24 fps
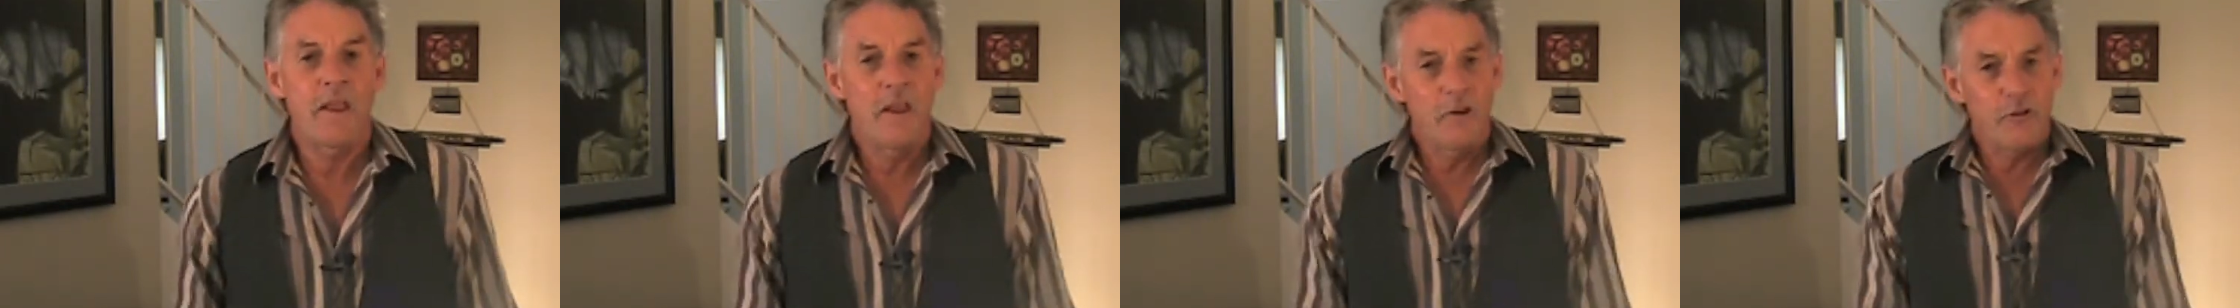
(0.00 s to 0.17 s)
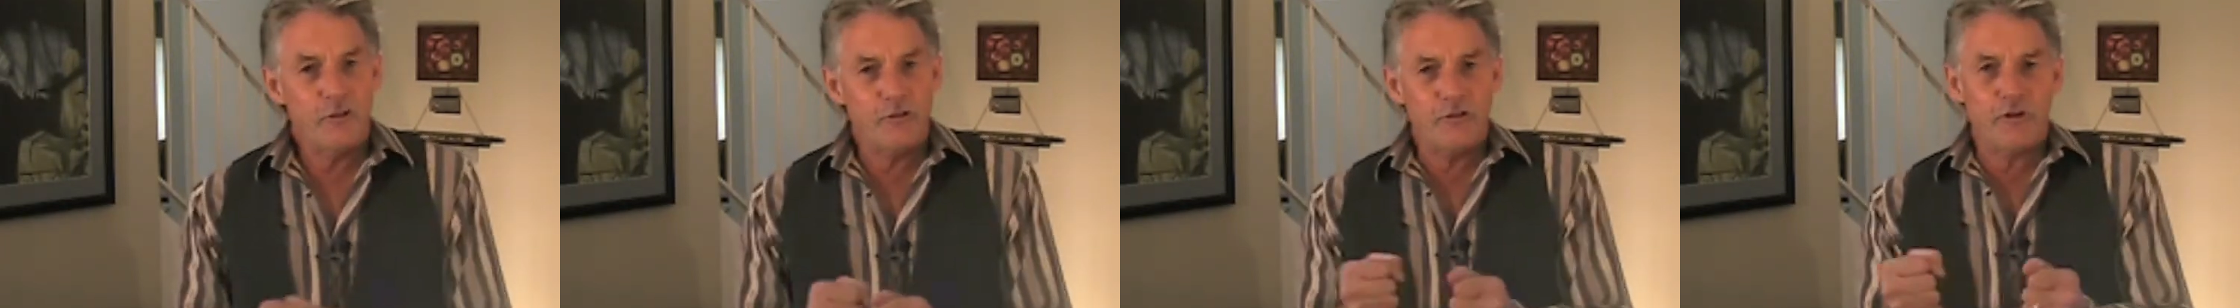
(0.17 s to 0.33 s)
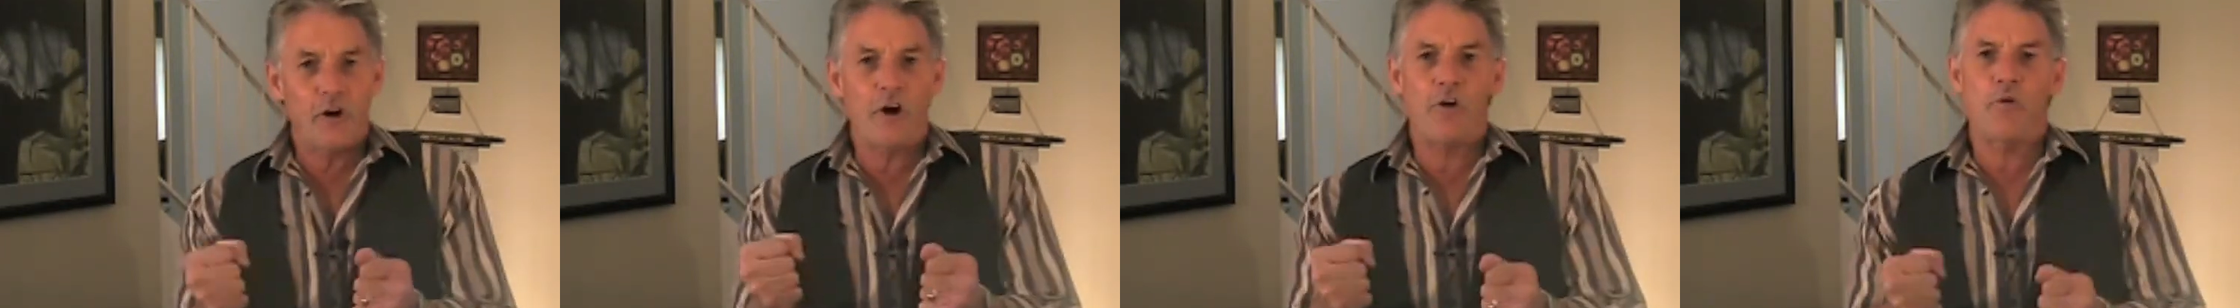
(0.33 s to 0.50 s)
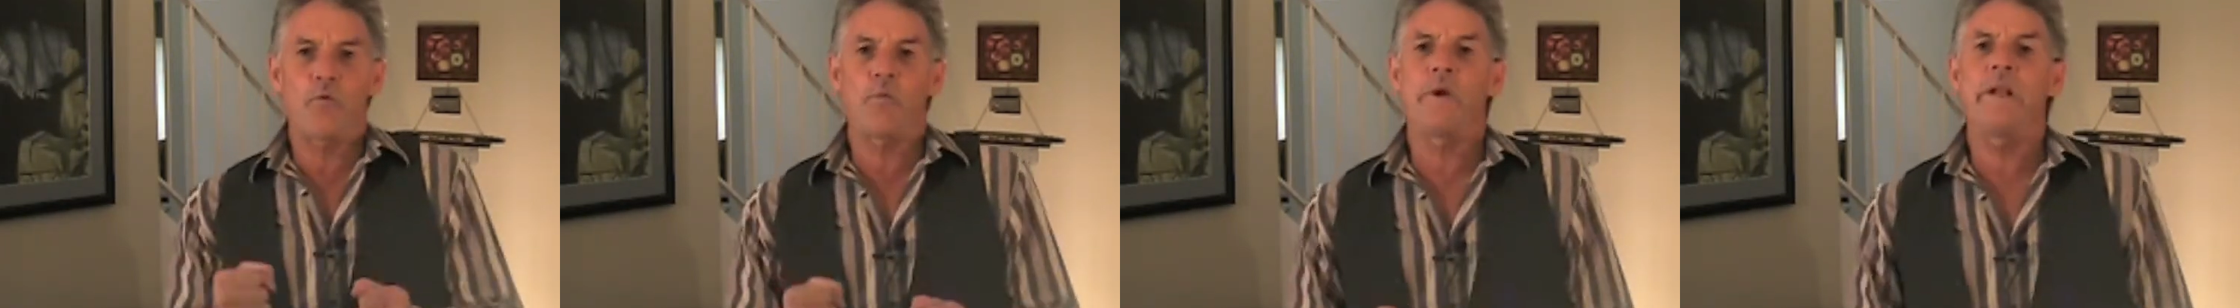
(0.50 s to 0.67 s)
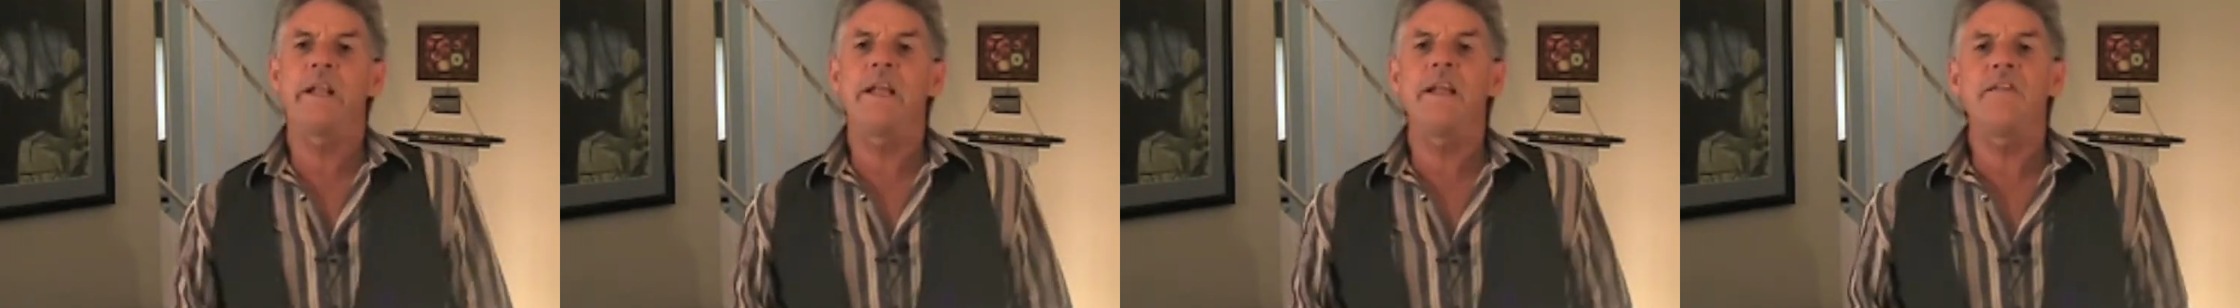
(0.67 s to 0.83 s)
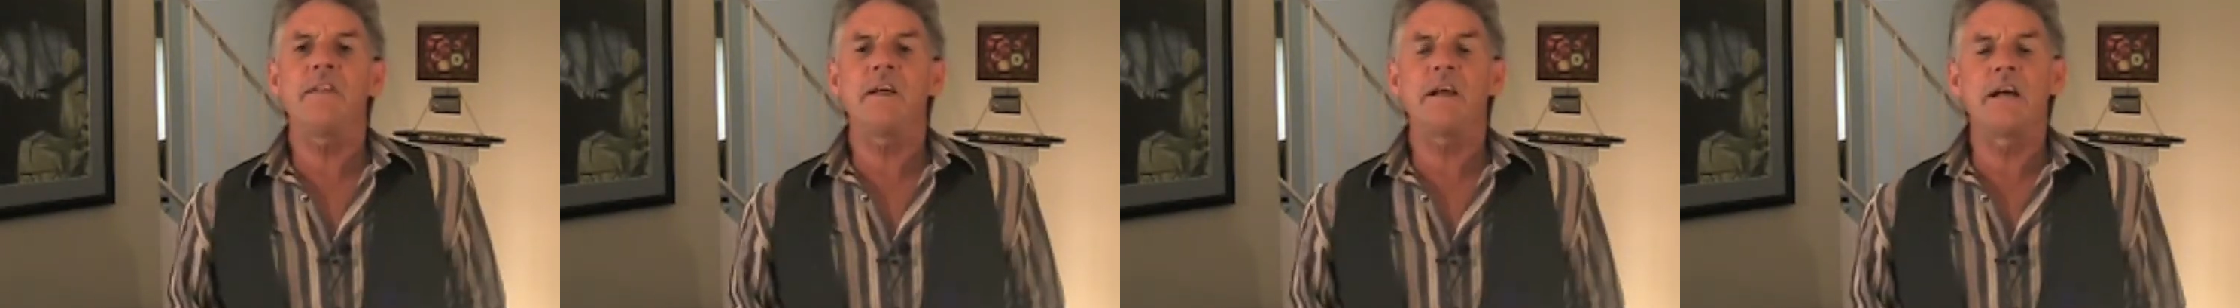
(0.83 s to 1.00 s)
Start
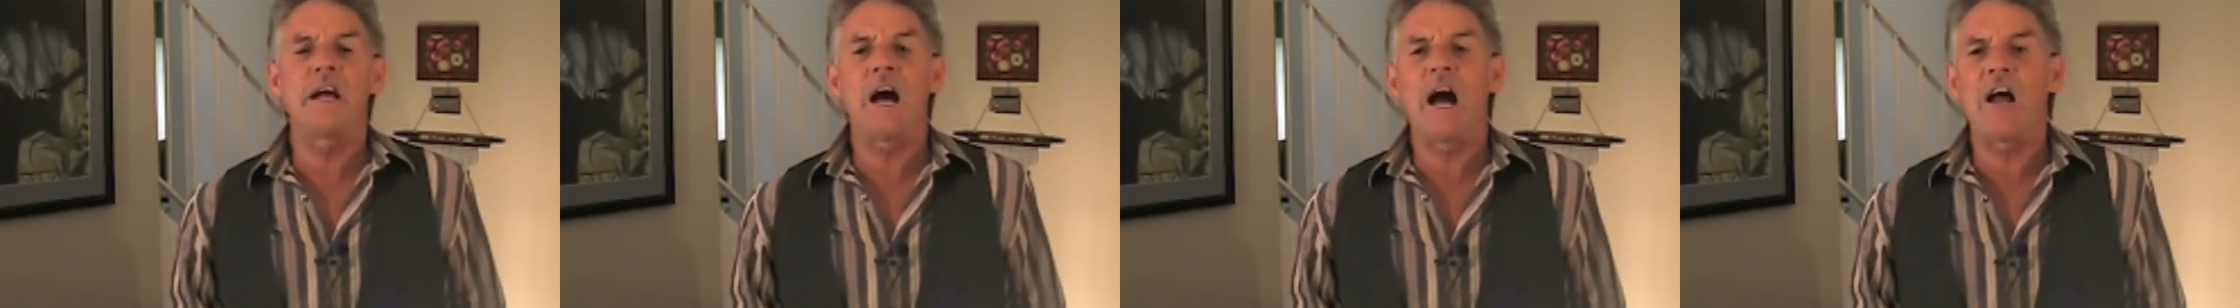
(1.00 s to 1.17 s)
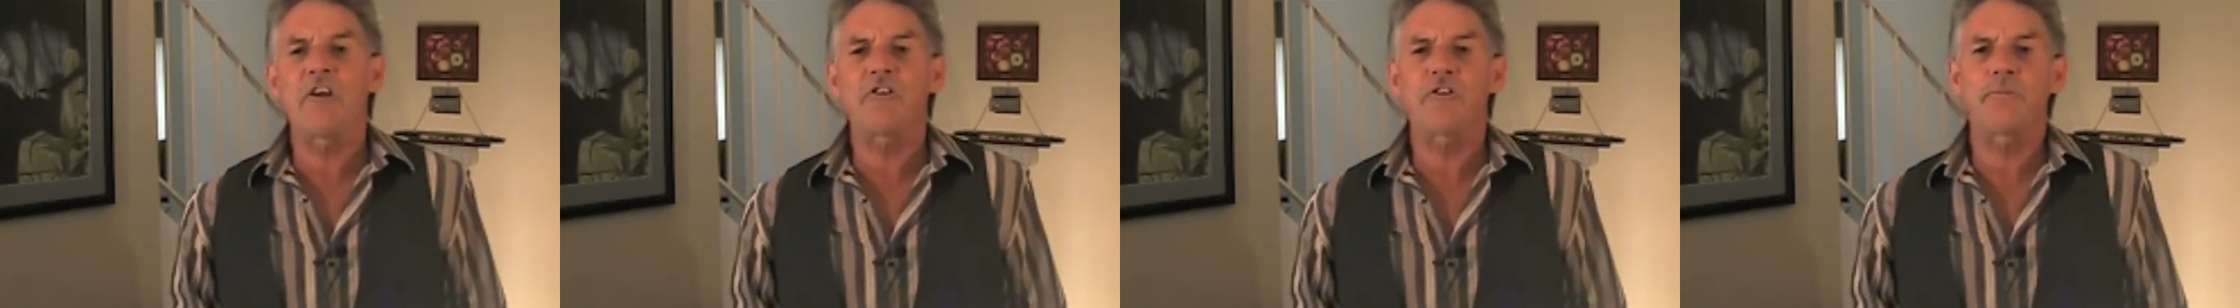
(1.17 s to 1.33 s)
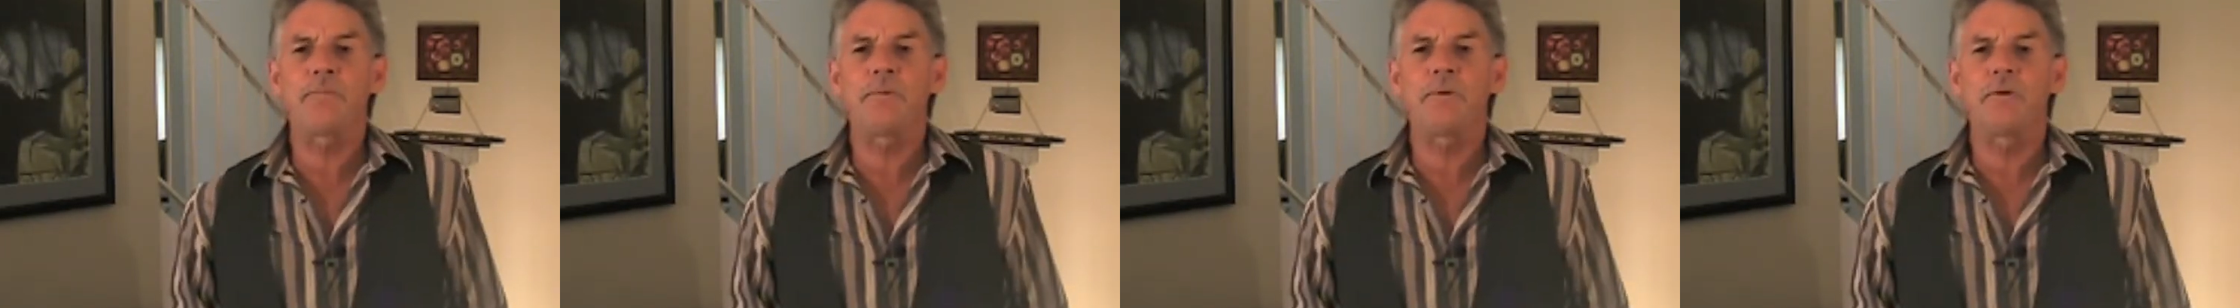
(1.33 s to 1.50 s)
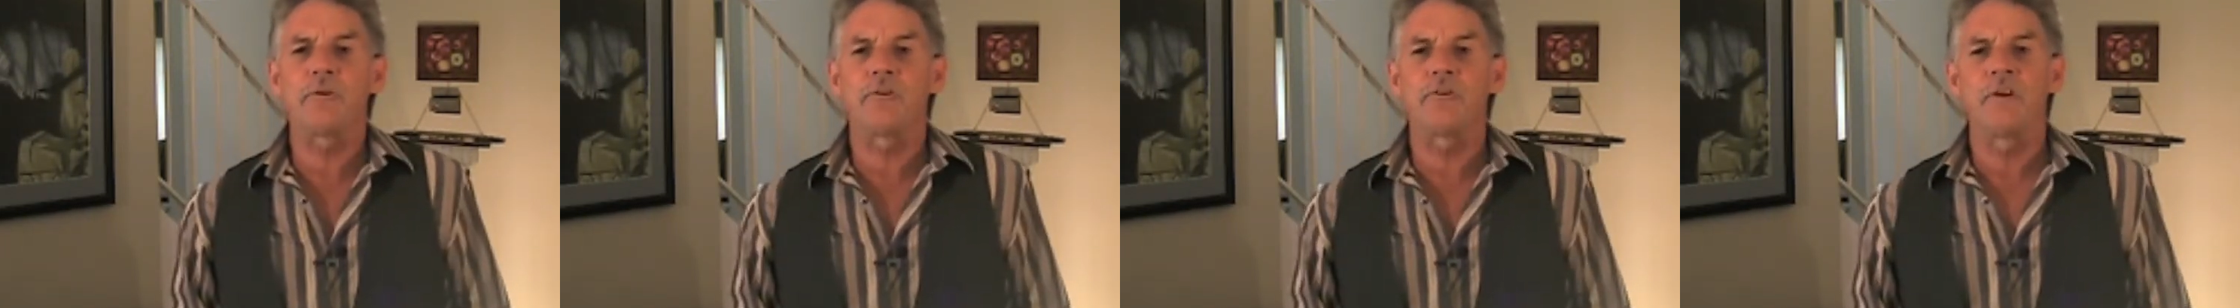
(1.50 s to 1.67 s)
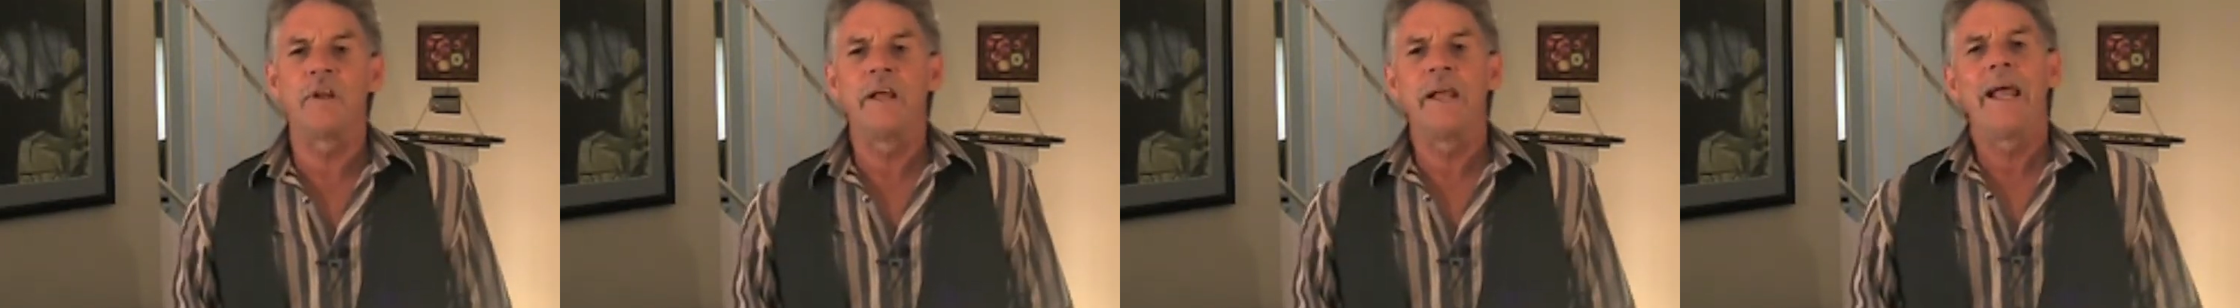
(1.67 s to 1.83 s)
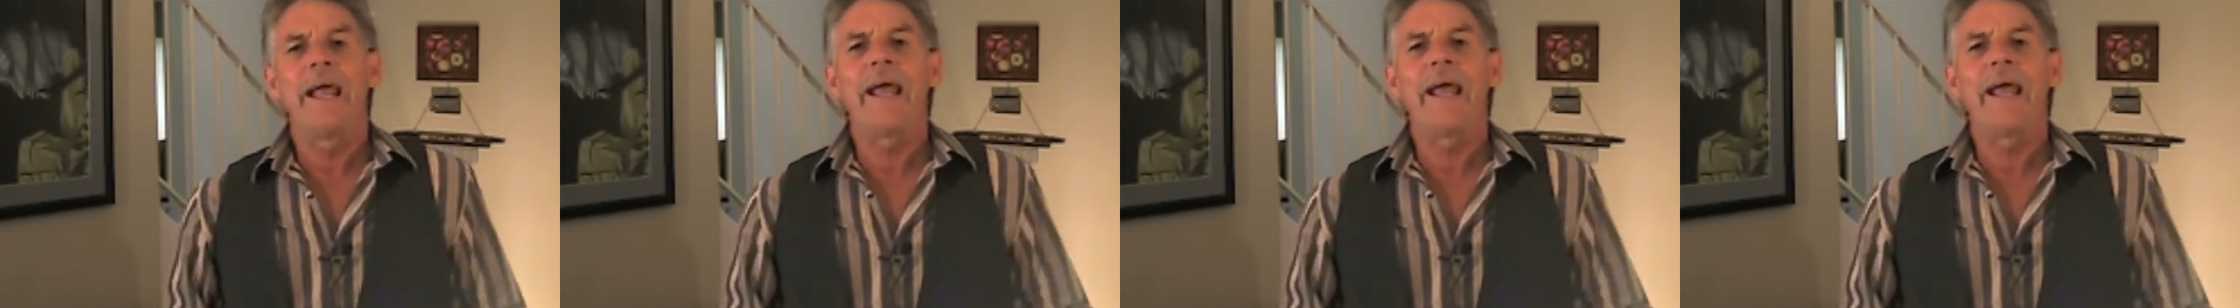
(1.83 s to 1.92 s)
reading the Gospels